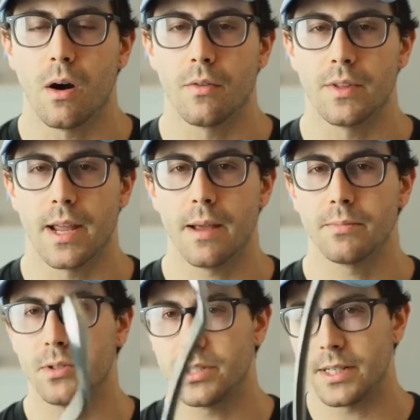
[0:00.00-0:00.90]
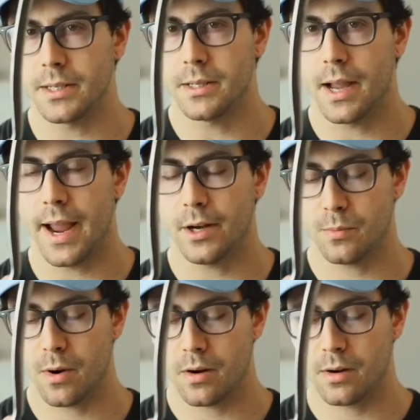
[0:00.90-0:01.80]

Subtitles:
on the M2T handlebar,